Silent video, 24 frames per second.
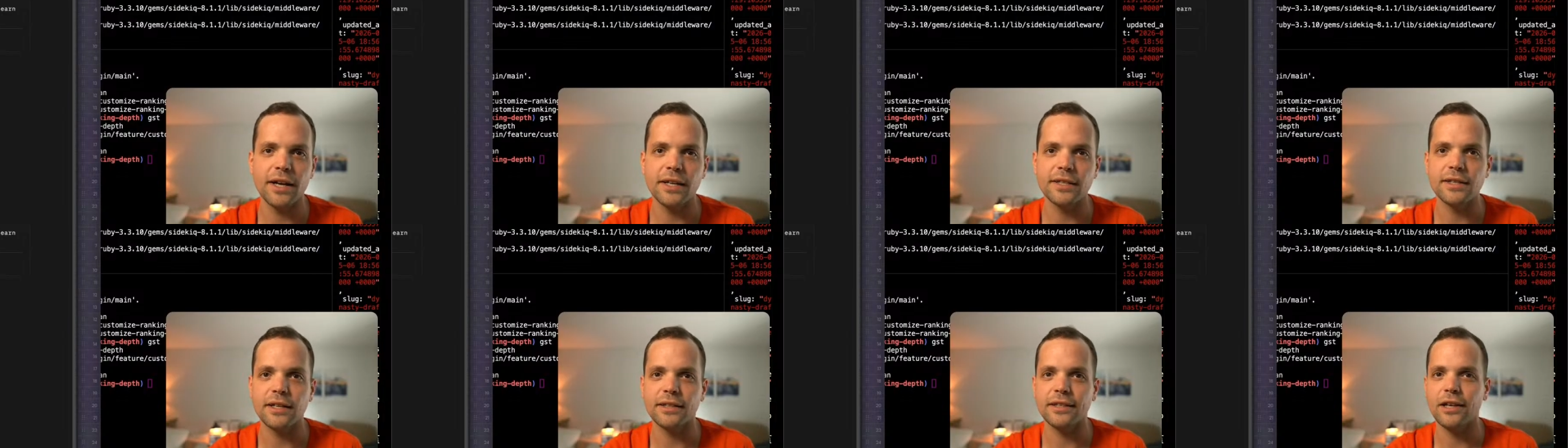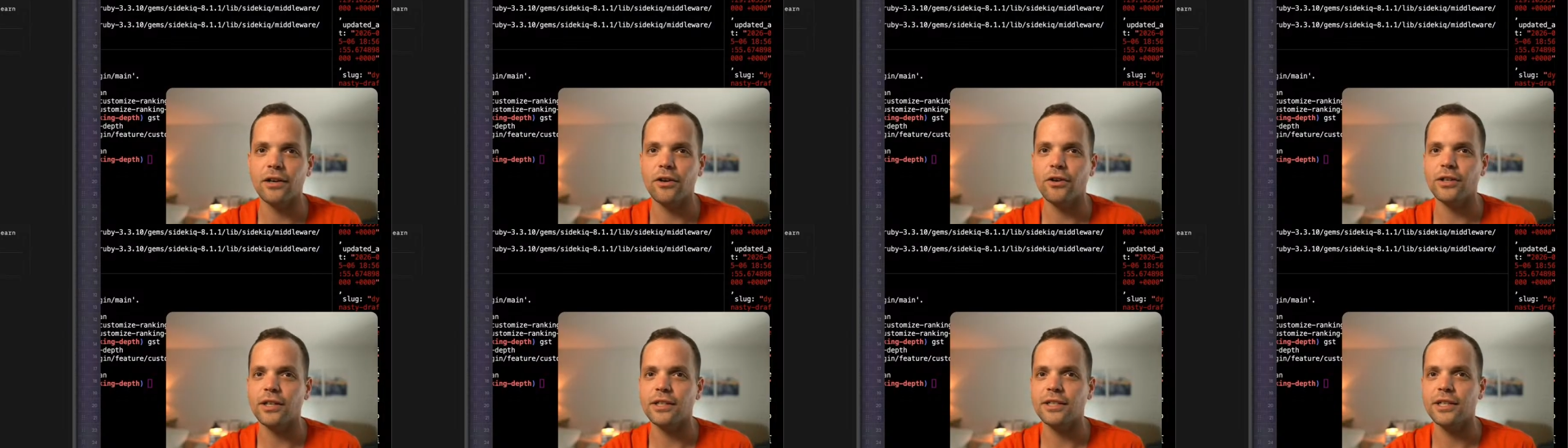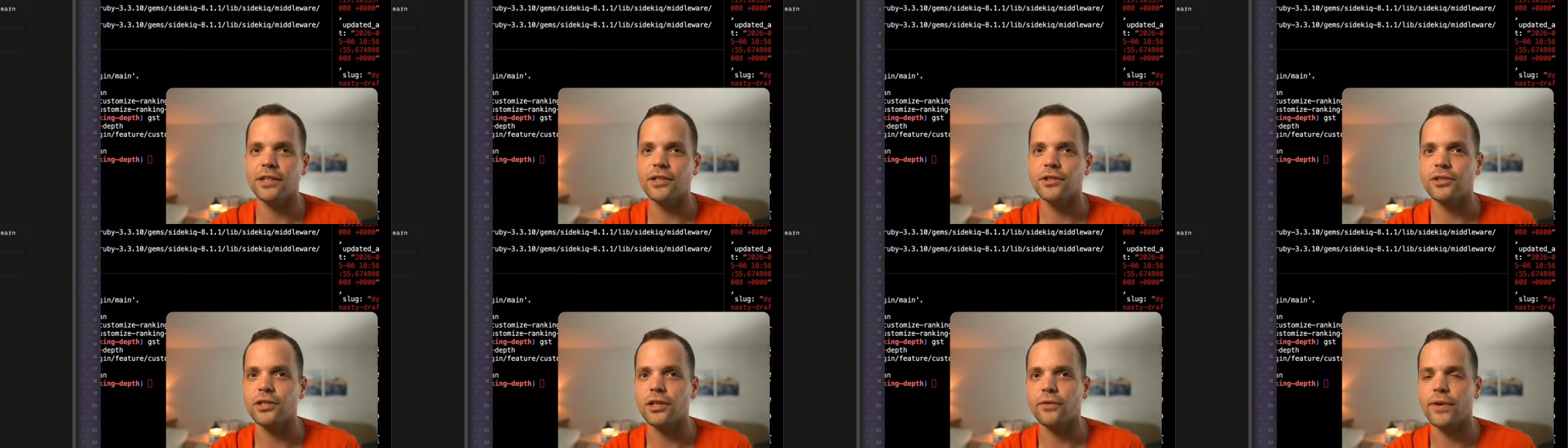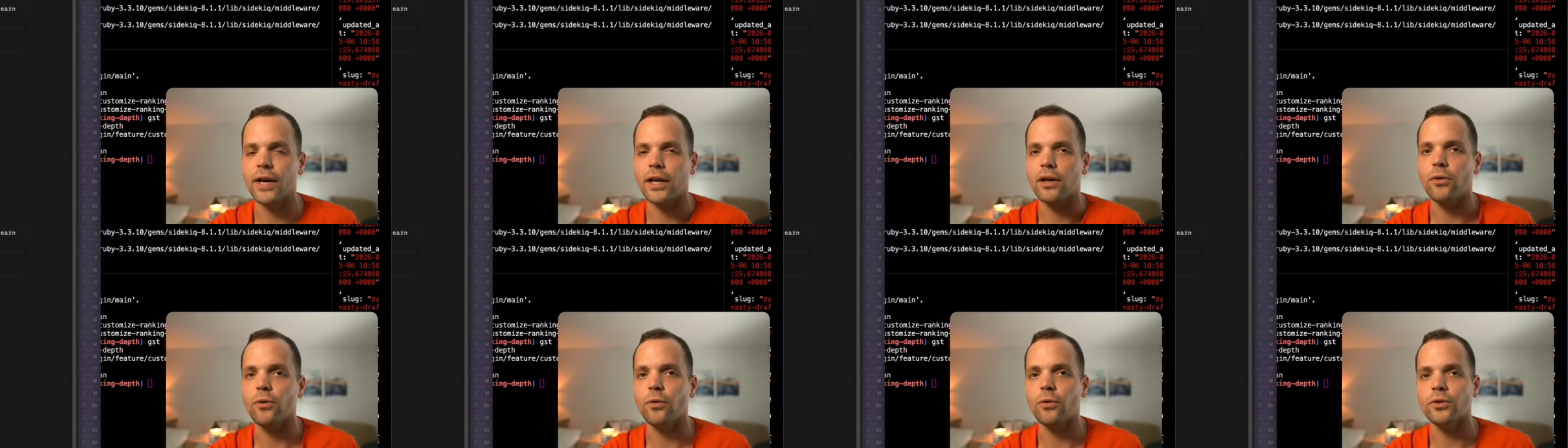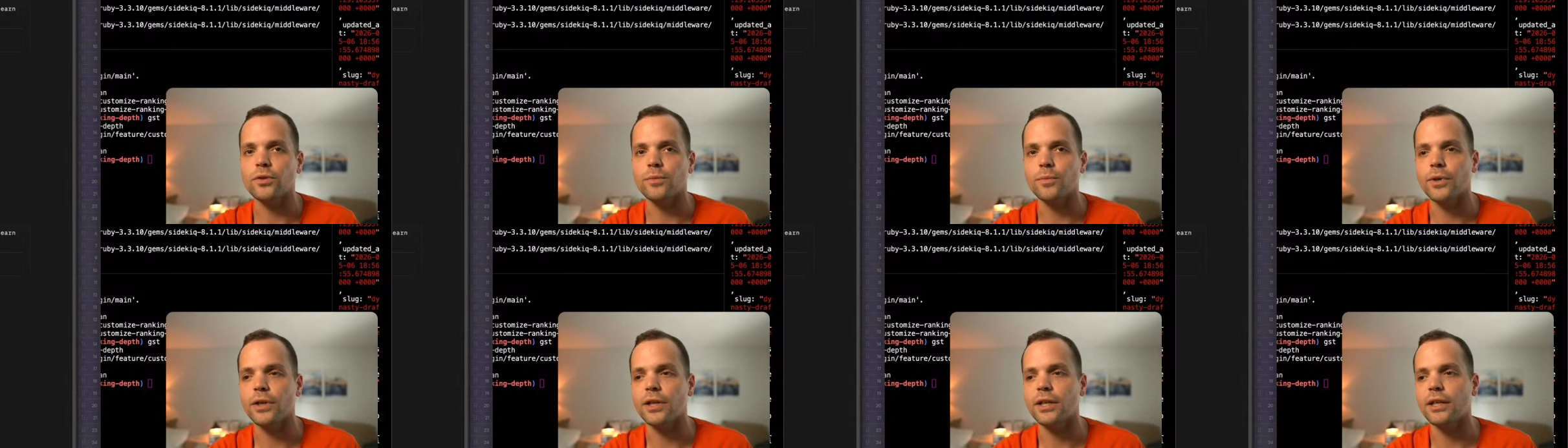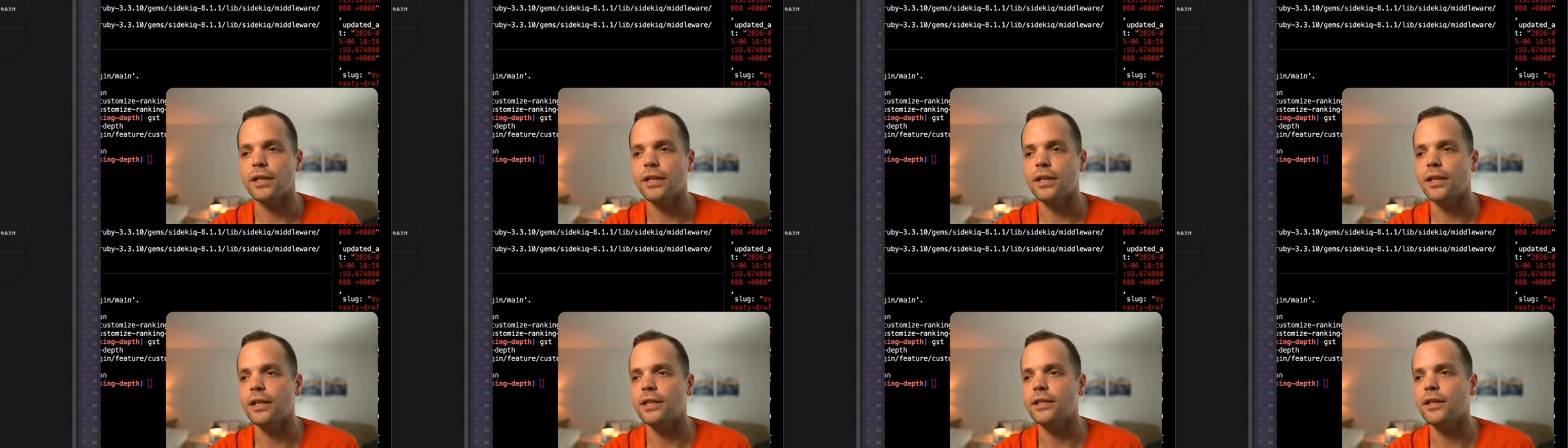It's not that hard to dig yourself out of holes, but
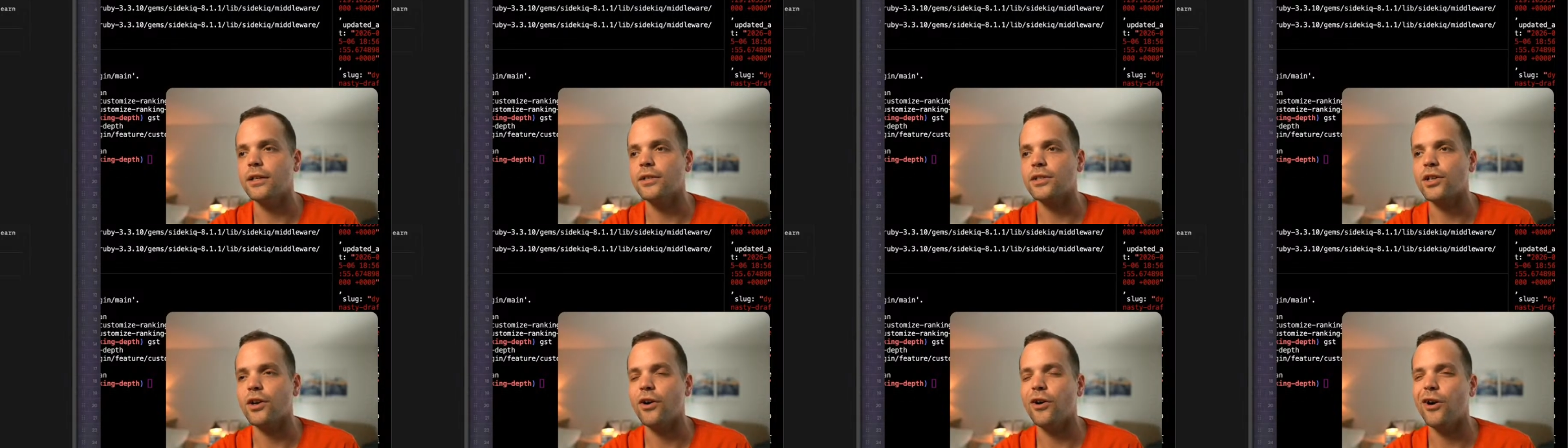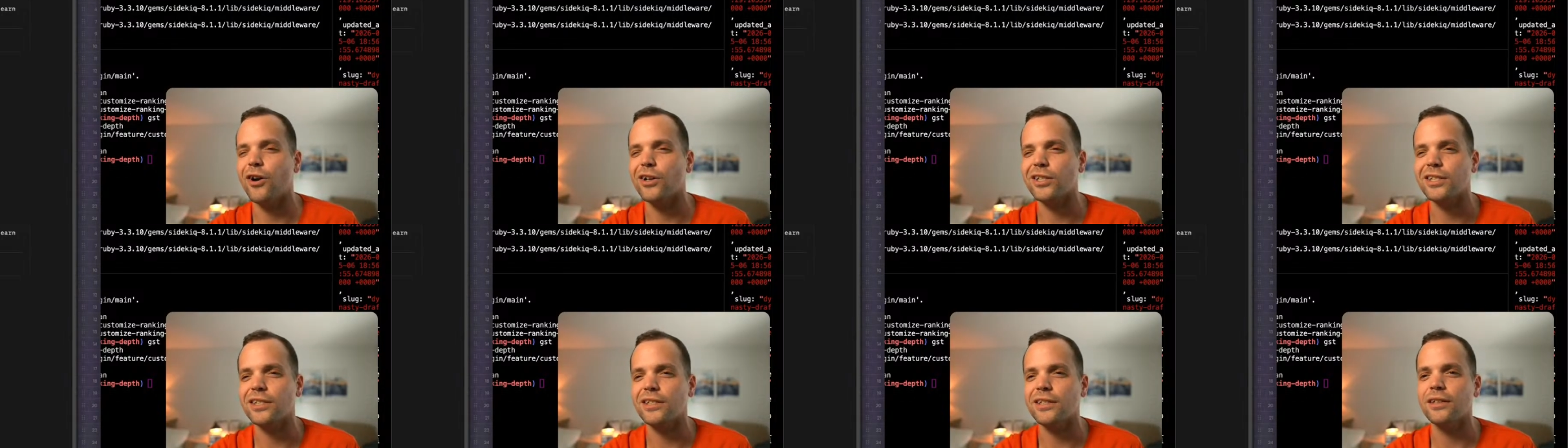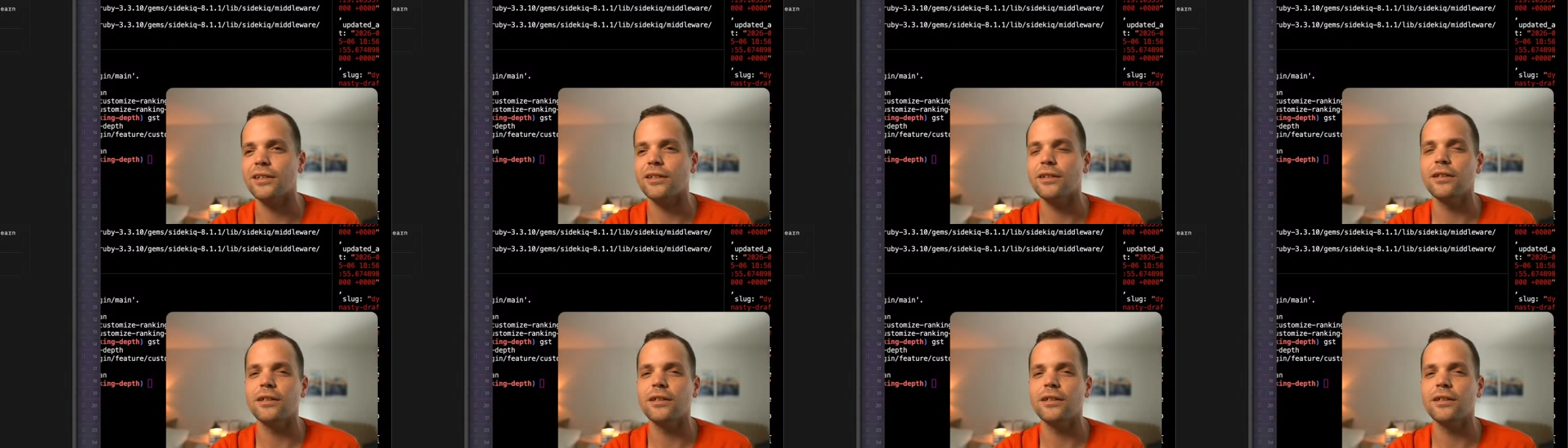it does cost